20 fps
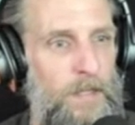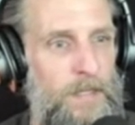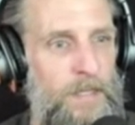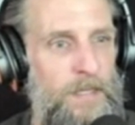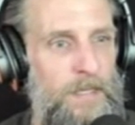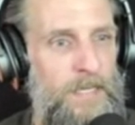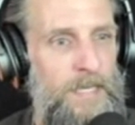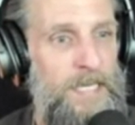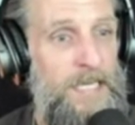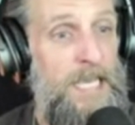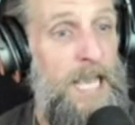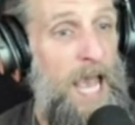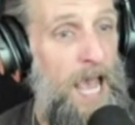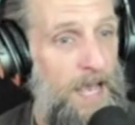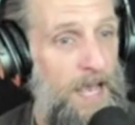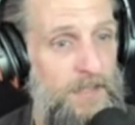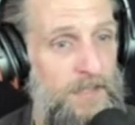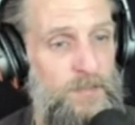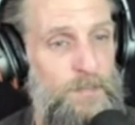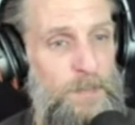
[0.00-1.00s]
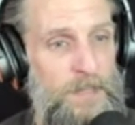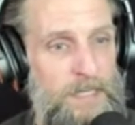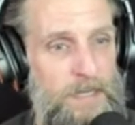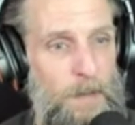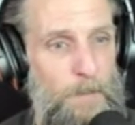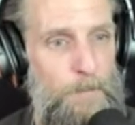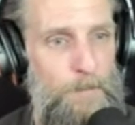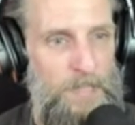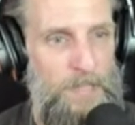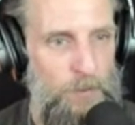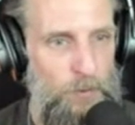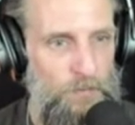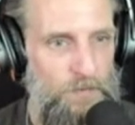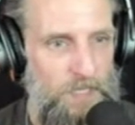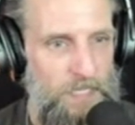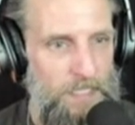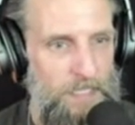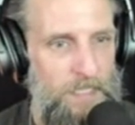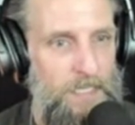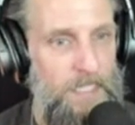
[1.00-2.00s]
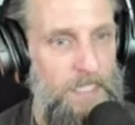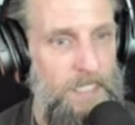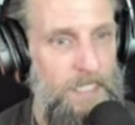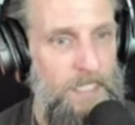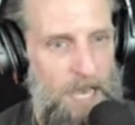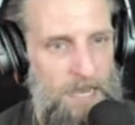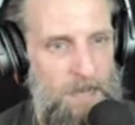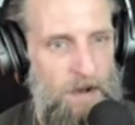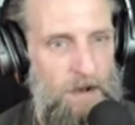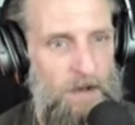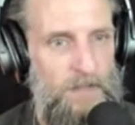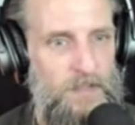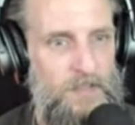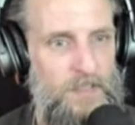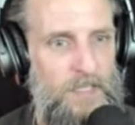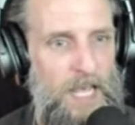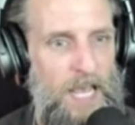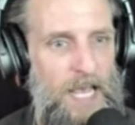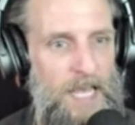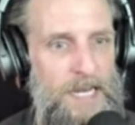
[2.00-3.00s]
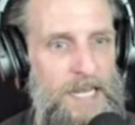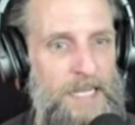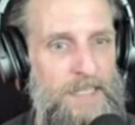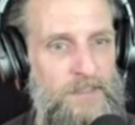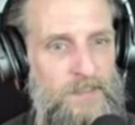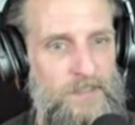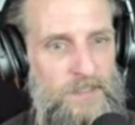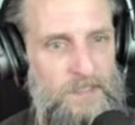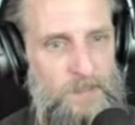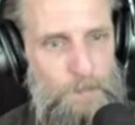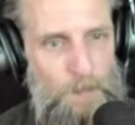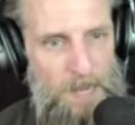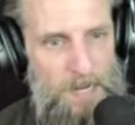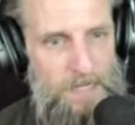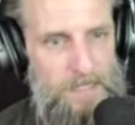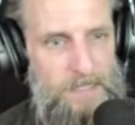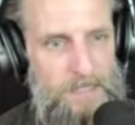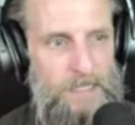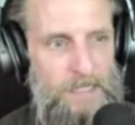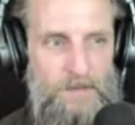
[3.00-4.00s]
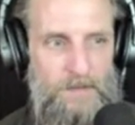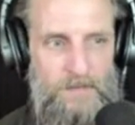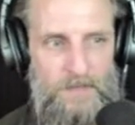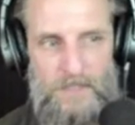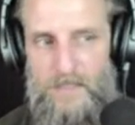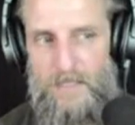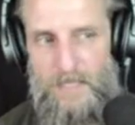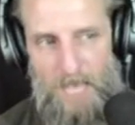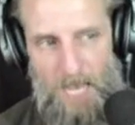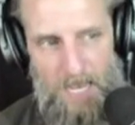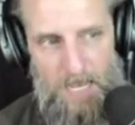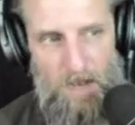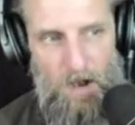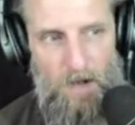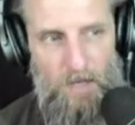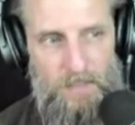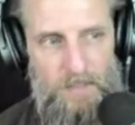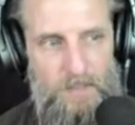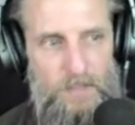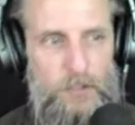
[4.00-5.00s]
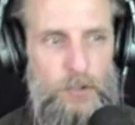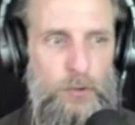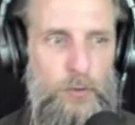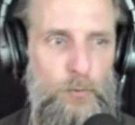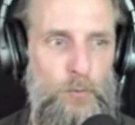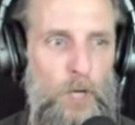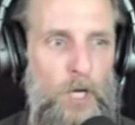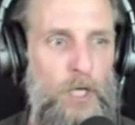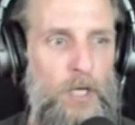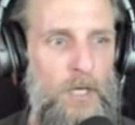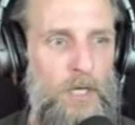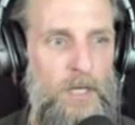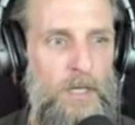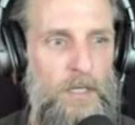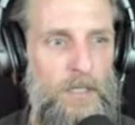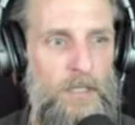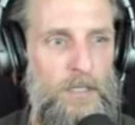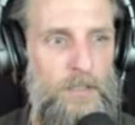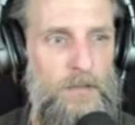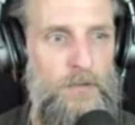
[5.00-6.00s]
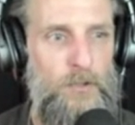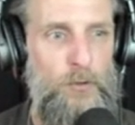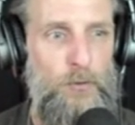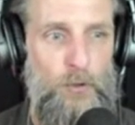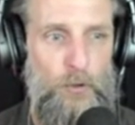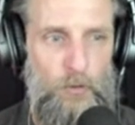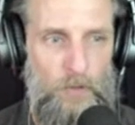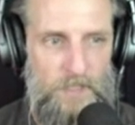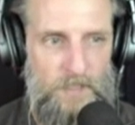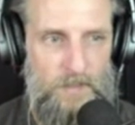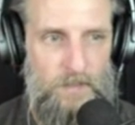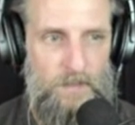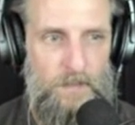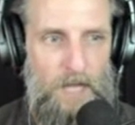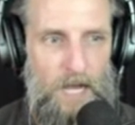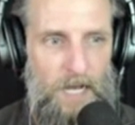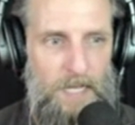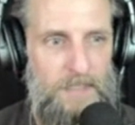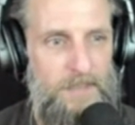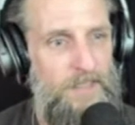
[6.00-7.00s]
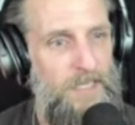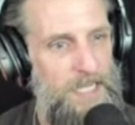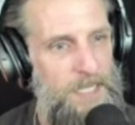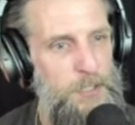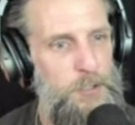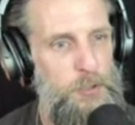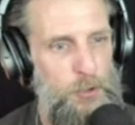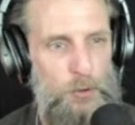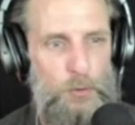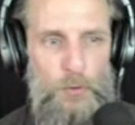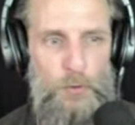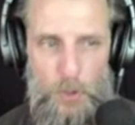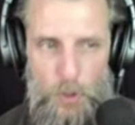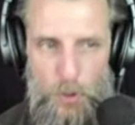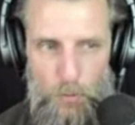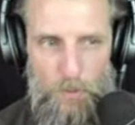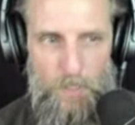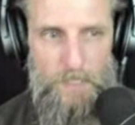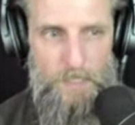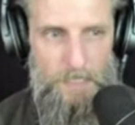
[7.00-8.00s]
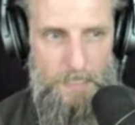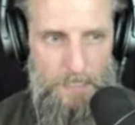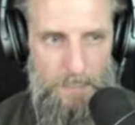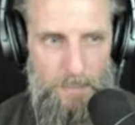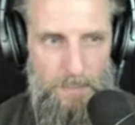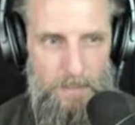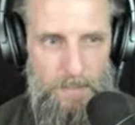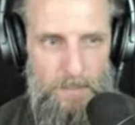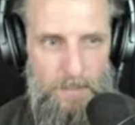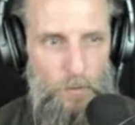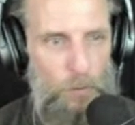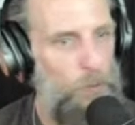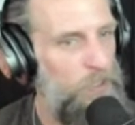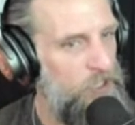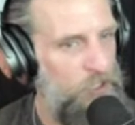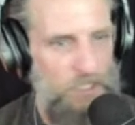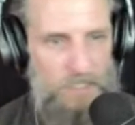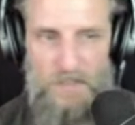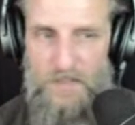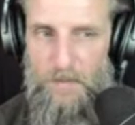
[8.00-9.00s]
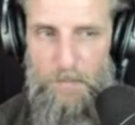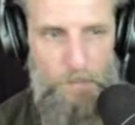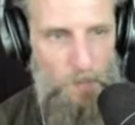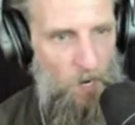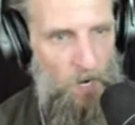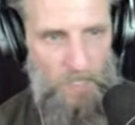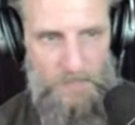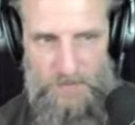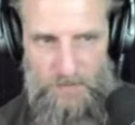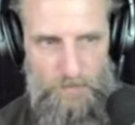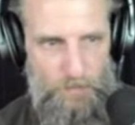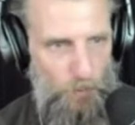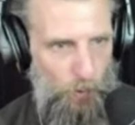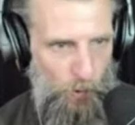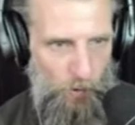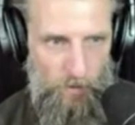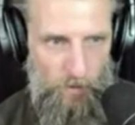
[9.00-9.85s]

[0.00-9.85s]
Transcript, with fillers: He has been building chaos and expecting this chaos to, to crystallize into unity, which is impossible.